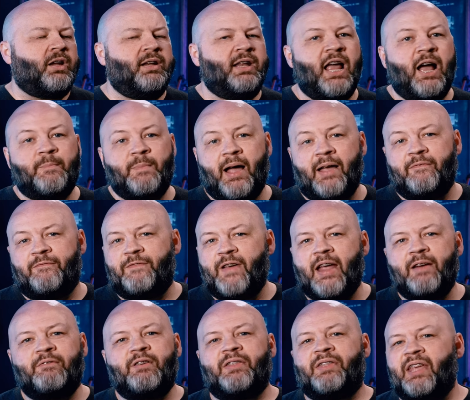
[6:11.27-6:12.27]
Now, my
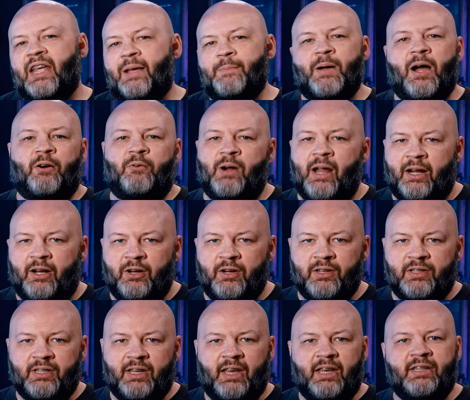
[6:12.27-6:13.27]
favorite thing about
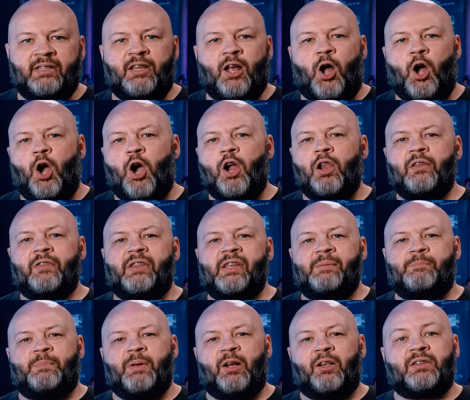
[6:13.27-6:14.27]
records is all of the
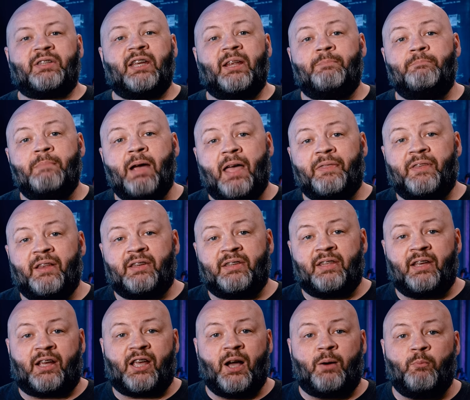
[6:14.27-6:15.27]
built in methods
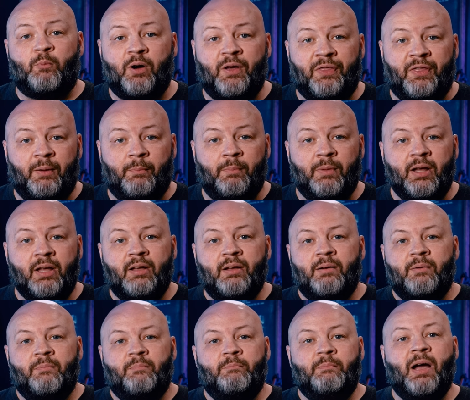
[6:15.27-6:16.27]
that come with them
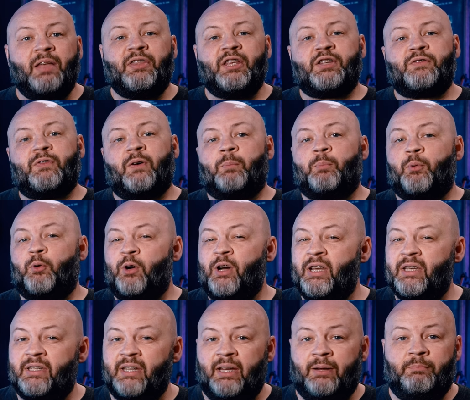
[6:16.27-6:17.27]
methods for
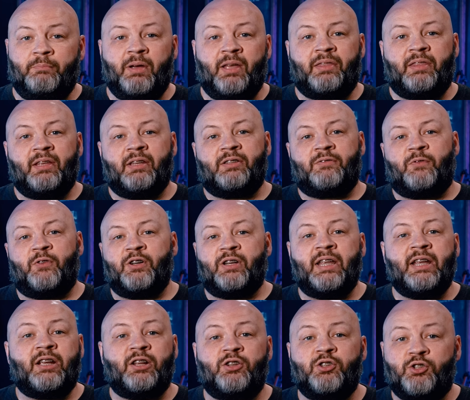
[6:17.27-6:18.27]
printing, methods for
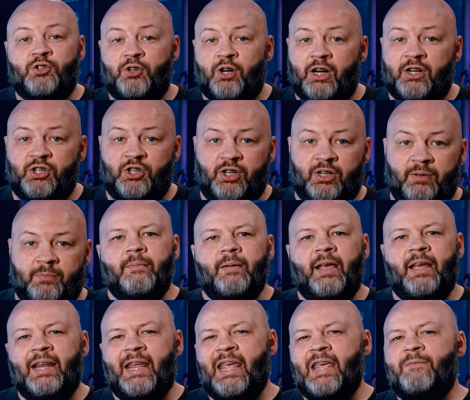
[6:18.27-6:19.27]
deconstruction.
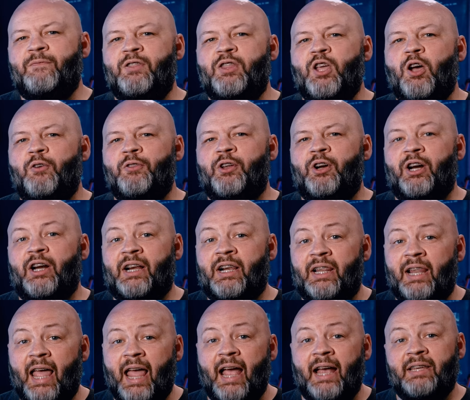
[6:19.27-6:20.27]
And even though they're a
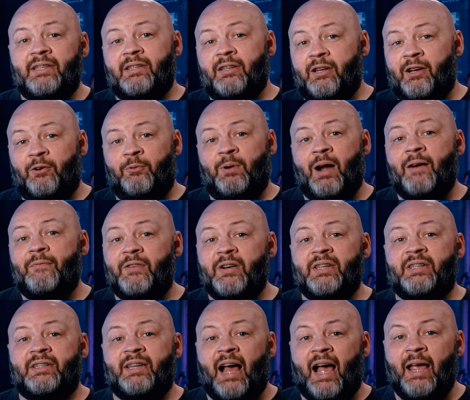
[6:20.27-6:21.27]
class and a
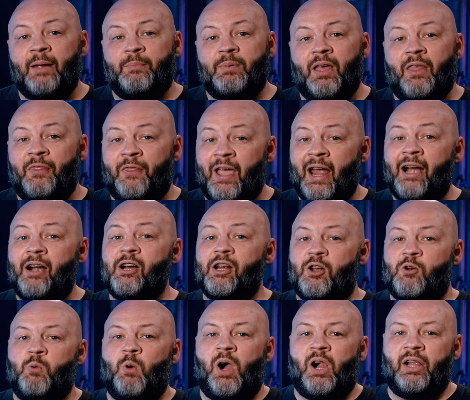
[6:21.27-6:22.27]
reference type, their
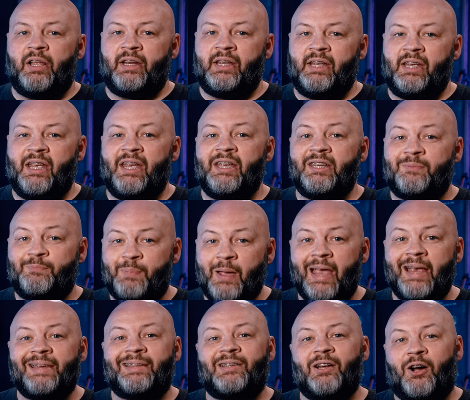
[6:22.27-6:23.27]
quality is
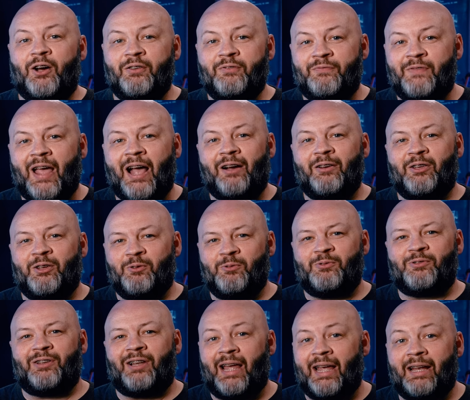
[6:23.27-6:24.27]
based on
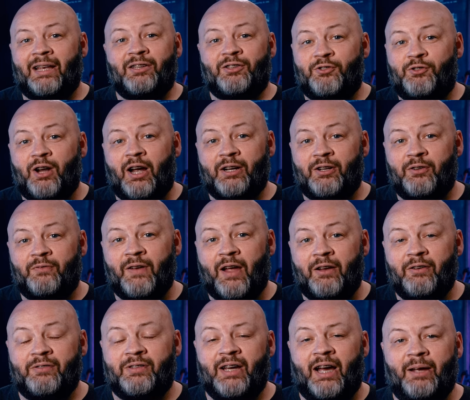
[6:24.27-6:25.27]
values like a struct or
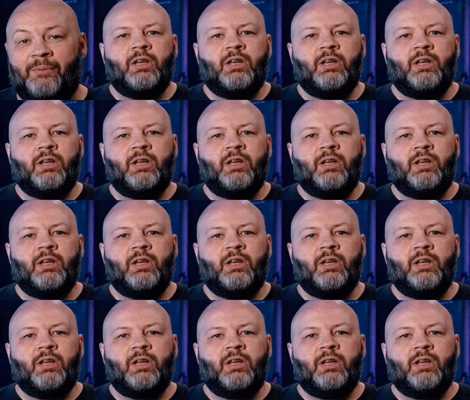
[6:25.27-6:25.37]
value type.